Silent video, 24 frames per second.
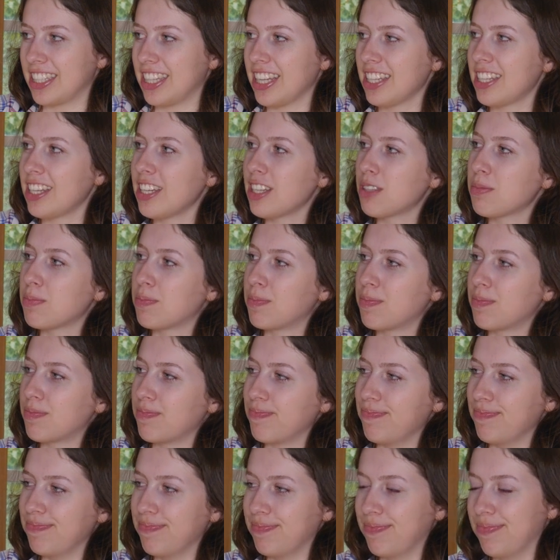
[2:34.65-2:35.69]
This is,
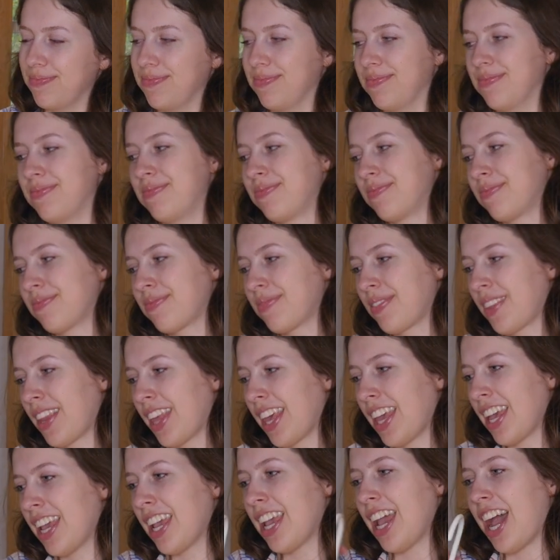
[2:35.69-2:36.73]

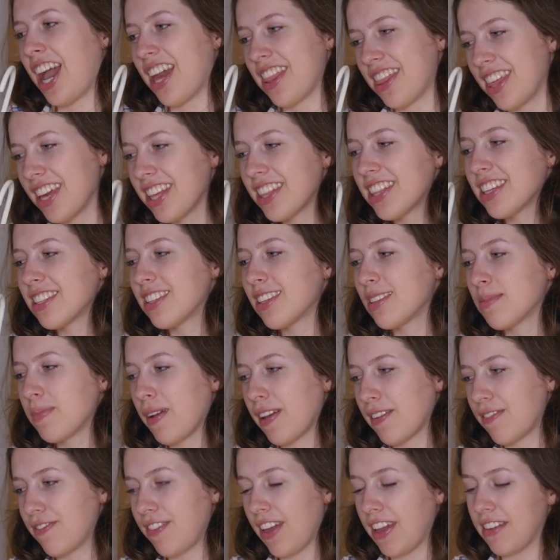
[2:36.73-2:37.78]
I think this is
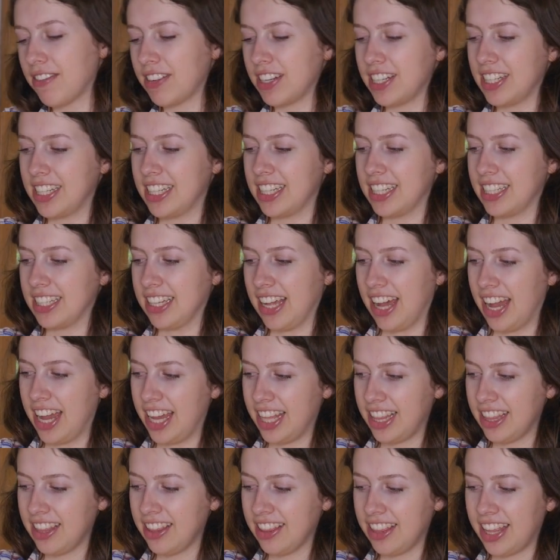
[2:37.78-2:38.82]
my favorite
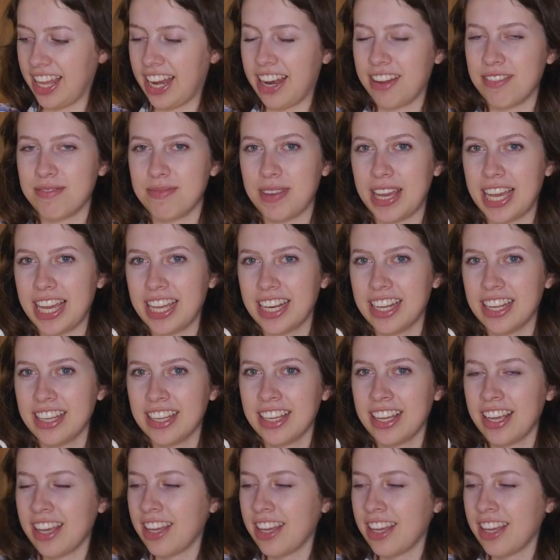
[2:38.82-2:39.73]
design that I've made.